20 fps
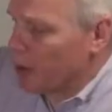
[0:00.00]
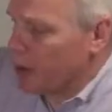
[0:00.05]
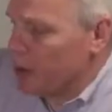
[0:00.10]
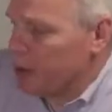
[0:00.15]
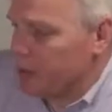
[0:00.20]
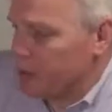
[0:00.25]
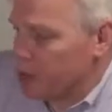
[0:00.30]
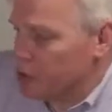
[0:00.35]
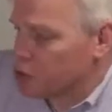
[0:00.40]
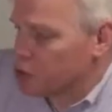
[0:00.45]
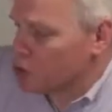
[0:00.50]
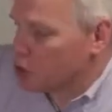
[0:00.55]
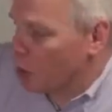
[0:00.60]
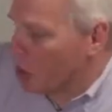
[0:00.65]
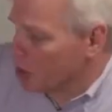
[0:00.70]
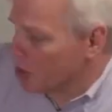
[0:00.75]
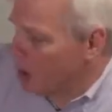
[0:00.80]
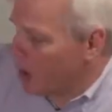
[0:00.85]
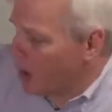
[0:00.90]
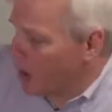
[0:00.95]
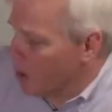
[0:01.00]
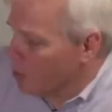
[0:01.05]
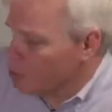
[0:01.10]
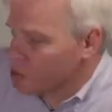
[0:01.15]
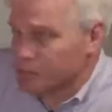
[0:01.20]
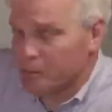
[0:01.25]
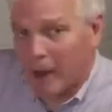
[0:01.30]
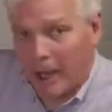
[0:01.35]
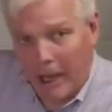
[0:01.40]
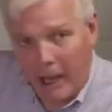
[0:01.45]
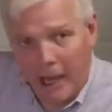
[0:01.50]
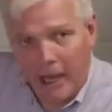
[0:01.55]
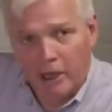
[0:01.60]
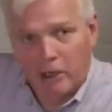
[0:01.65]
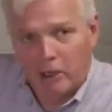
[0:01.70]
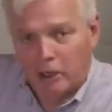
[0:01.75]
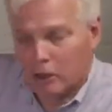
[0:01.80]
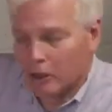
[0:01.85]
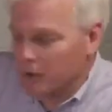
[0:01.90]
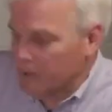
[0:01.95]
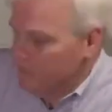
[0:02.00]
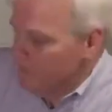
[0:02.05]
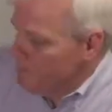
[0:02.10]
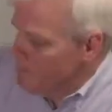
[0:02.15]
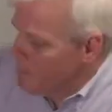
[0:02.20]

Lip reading: ready to be installed in a house by Hank here,